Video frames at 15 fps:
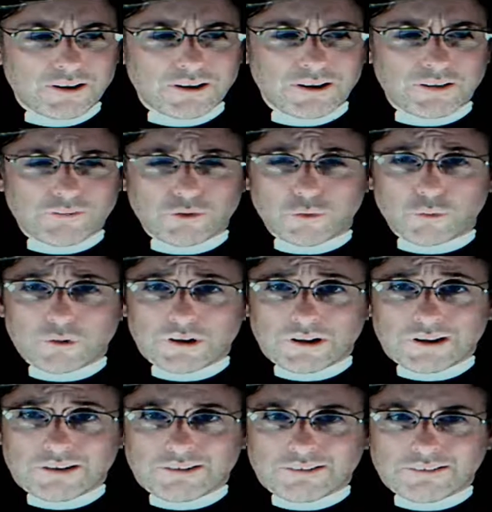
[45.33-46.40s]
if you will,
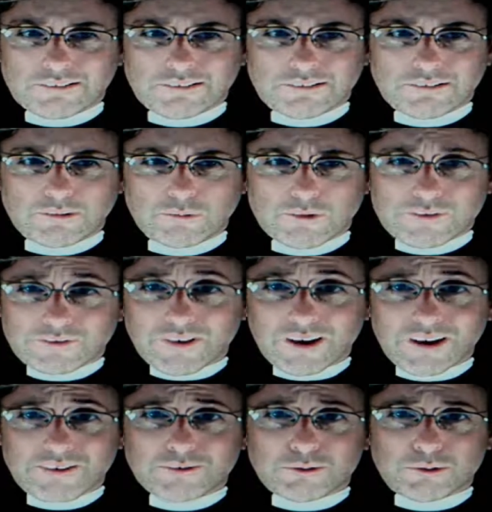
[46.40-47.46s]
a revival